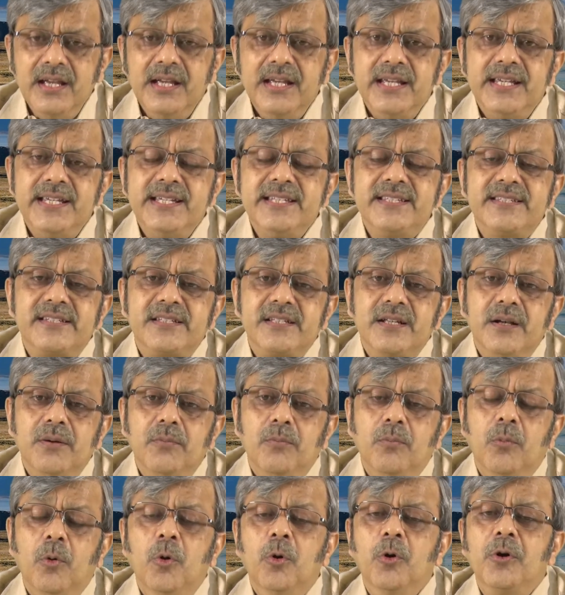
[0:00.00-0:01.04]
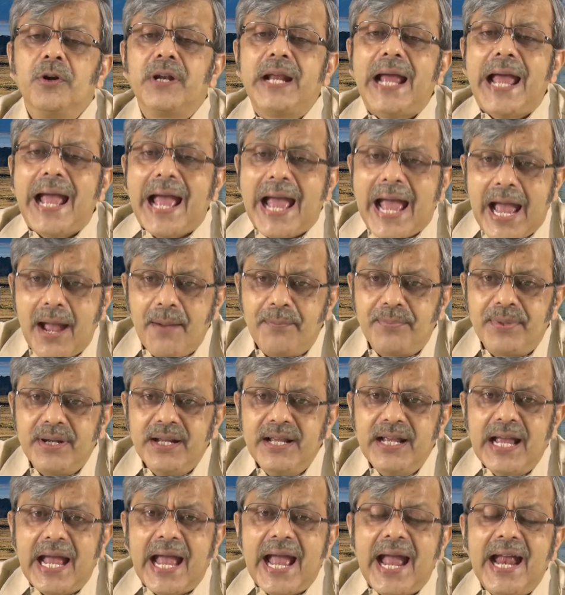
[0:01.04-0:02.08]
is more apt,
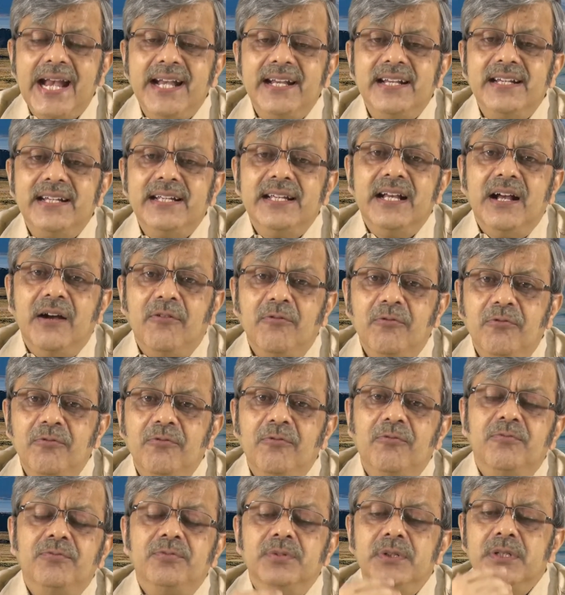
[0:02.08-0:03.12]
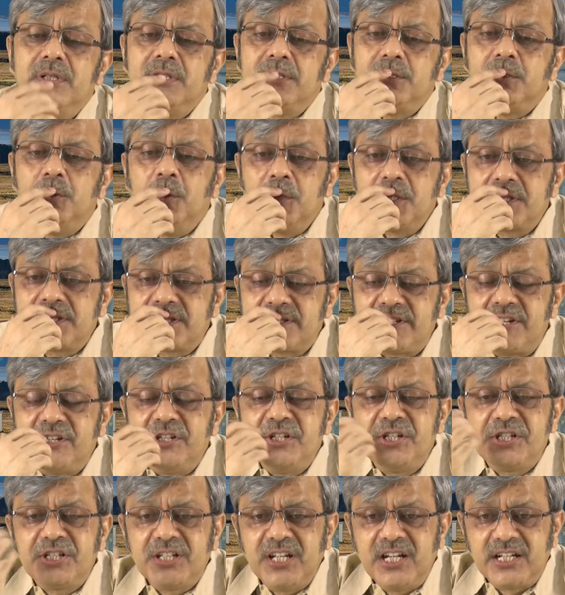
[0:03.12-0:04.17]
and those
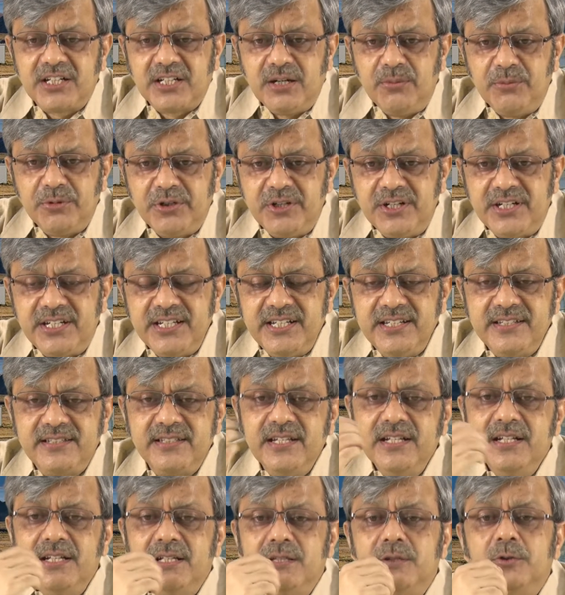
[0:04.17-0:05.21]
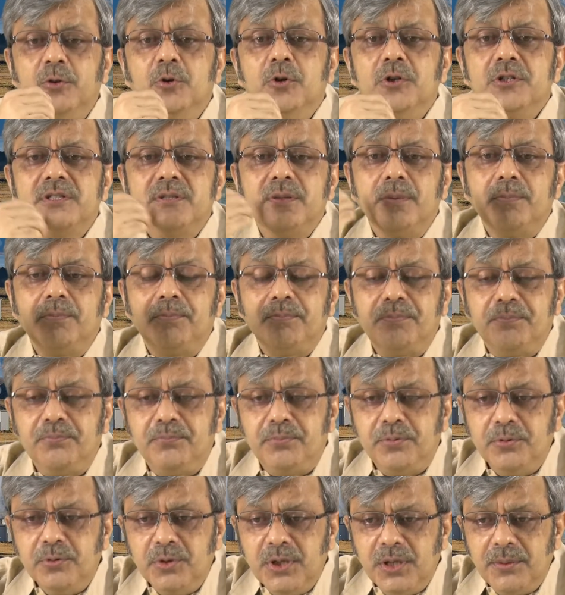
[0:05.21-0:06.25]
traditional communities, those
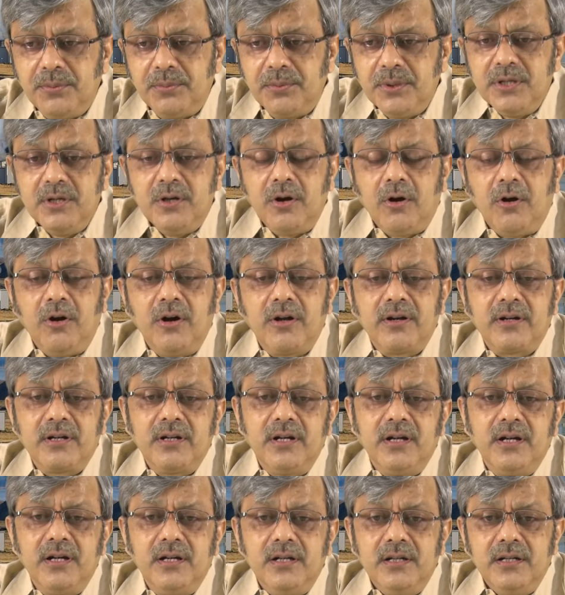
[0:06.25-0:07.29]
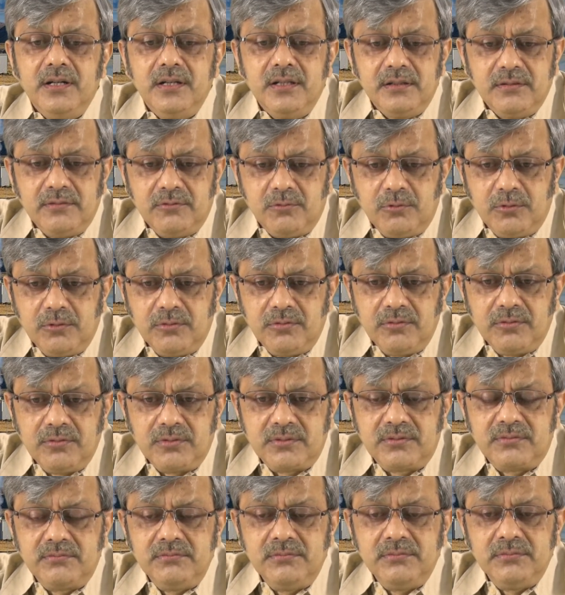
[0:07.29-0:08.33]
poor or
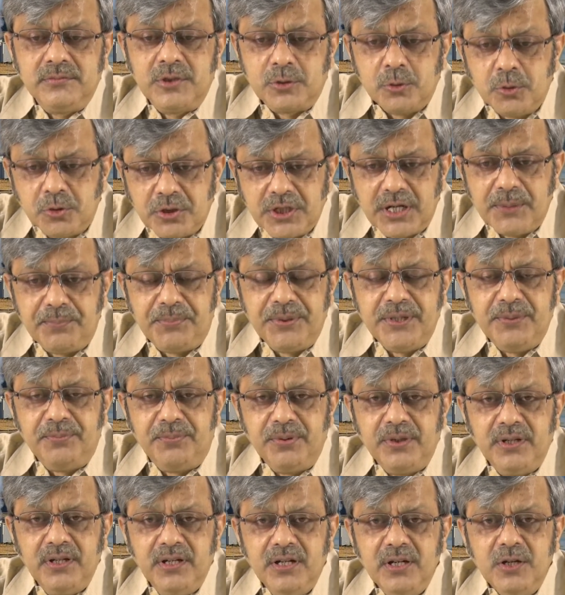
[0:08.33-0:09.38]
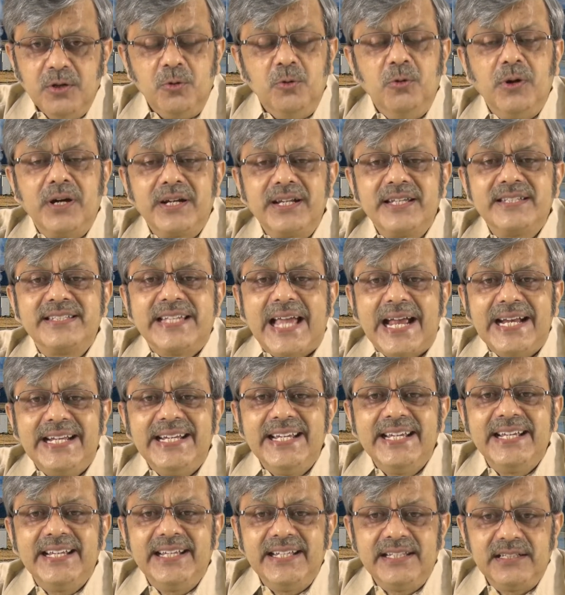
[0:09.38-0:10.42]
rural people who are
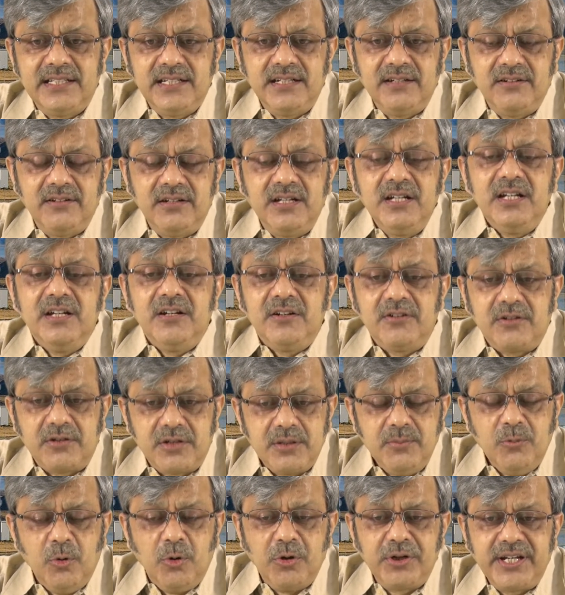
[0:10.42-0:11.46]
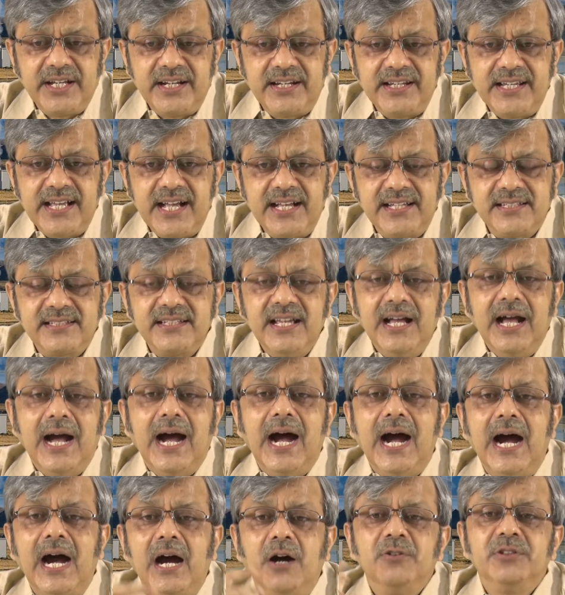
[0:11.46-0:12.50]
residing in the remote areas,
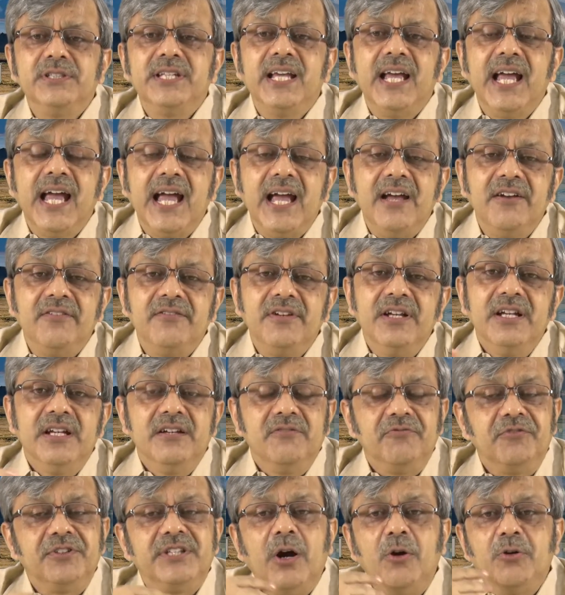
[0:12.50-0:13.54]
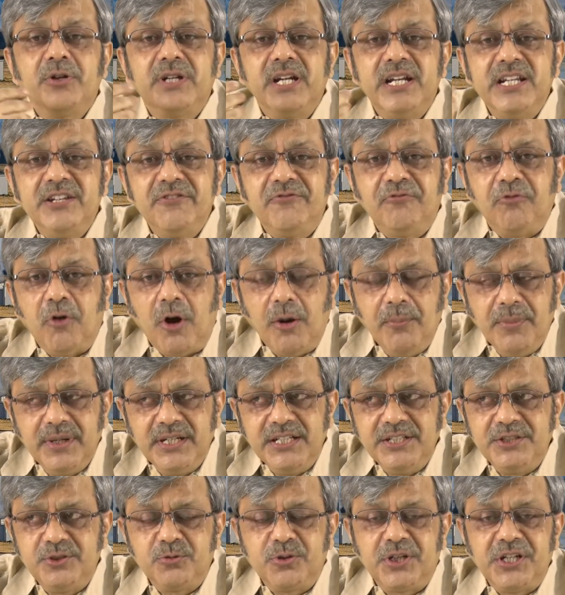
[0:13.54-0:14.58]
how they have, without any formal
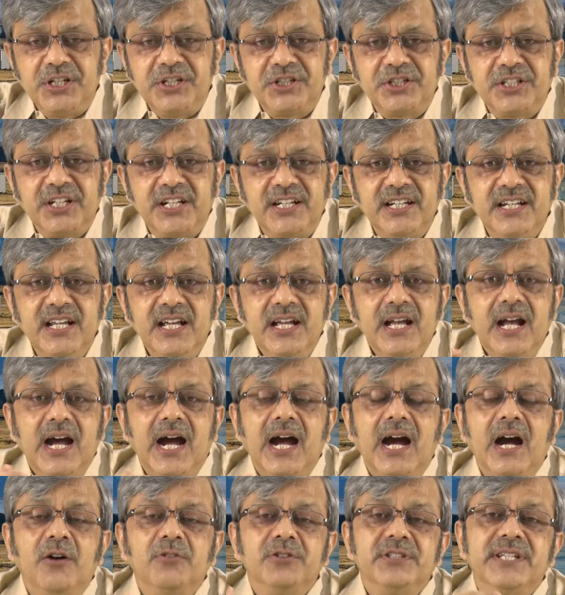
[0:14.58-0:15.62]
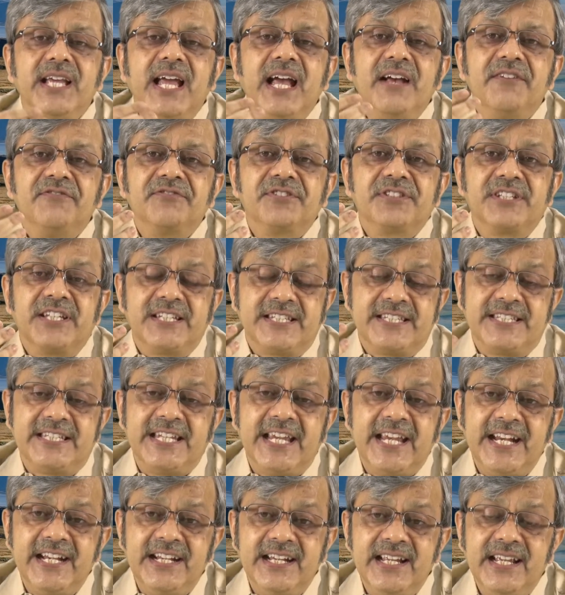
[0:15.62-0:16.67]
education, how they have
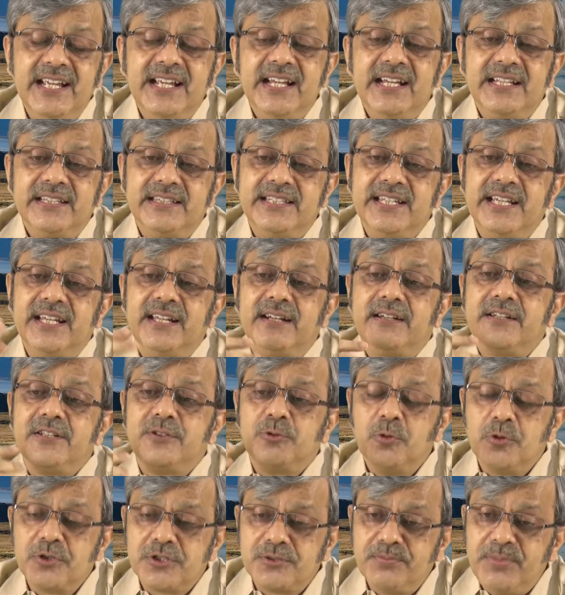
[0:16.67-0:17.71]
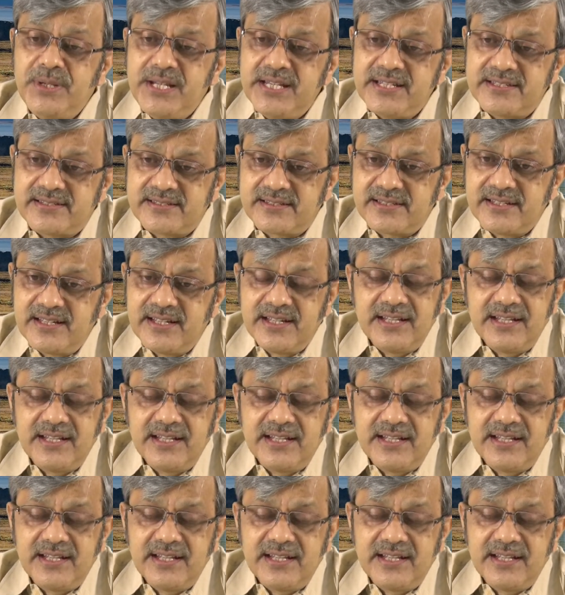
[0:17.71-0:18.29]
sustained their resource base.